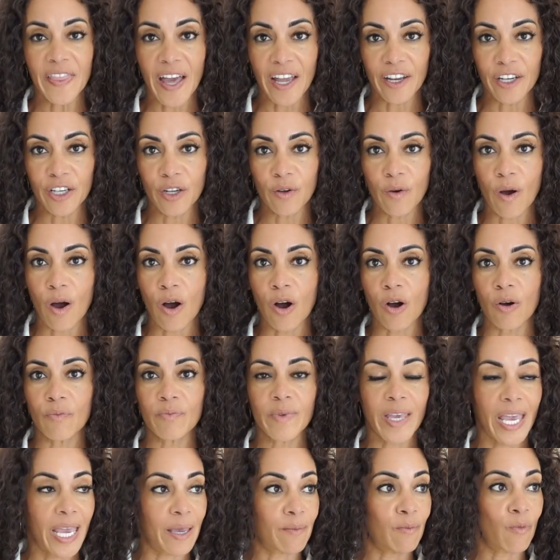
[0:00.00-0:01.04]
that new
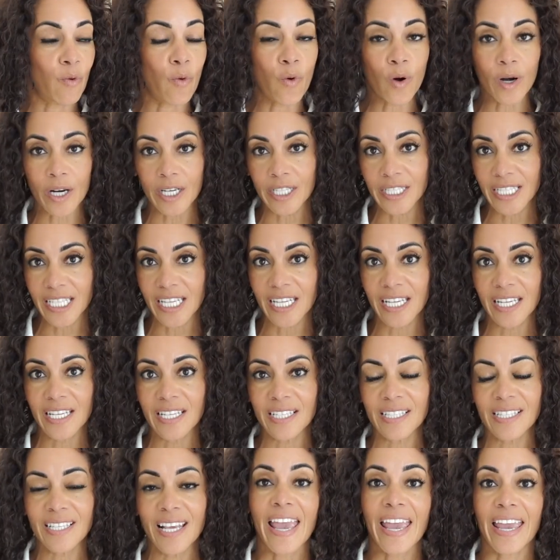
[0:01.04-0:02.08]
home came
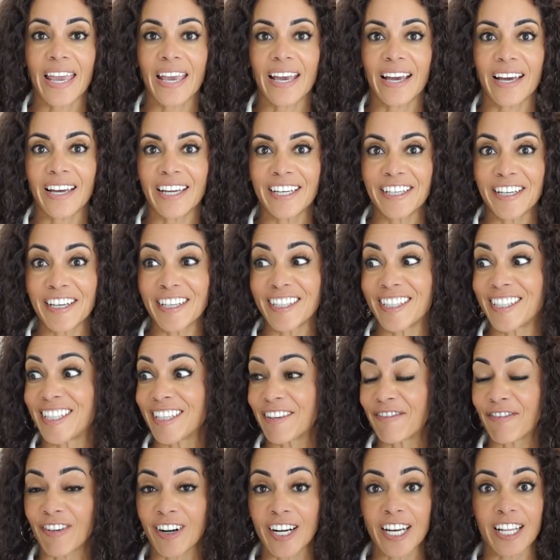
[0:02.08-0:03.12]
warranties and
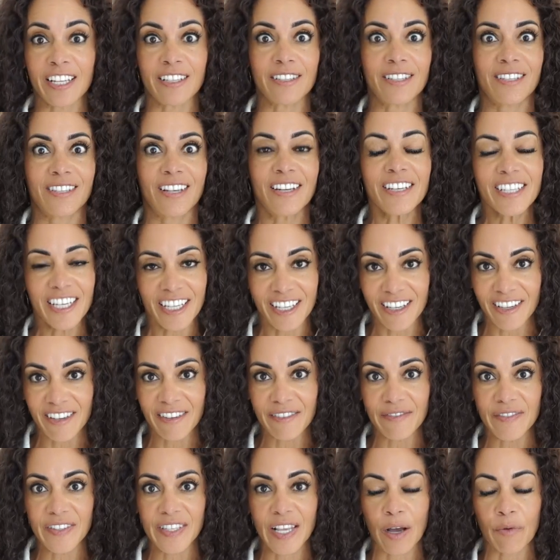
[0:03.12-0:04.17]
different
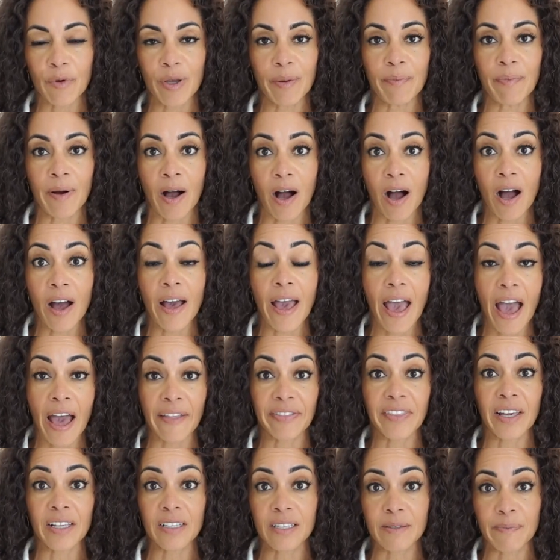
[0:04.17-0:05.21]
incentives that we bought
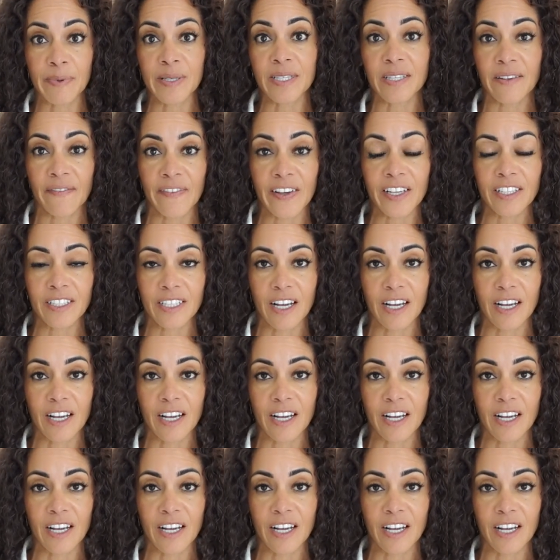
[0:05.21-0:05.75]
at that specific